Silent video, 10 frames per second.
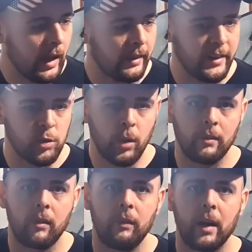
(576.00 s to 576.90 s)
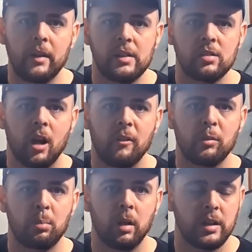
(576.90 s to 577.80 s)
Unless you have a very
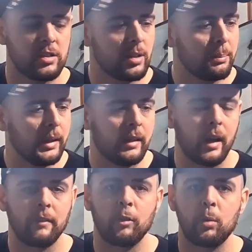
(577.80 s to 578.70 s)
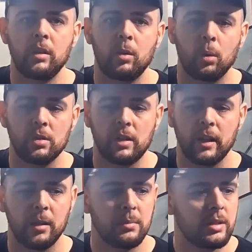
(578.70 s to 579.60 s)
soft brush, be careful with door
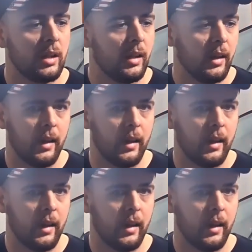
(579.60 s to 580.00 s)
jambs,